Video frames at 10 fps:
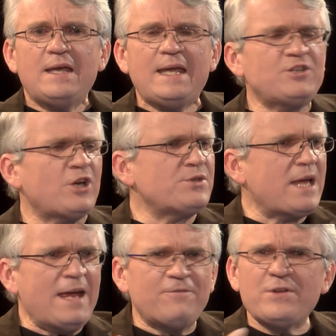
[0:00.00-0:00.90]
He chose
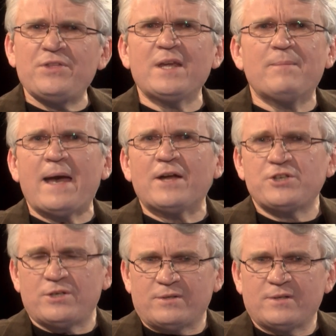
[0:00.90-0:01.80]
everything
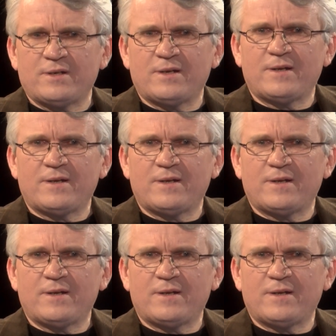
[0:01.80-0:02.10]
about you.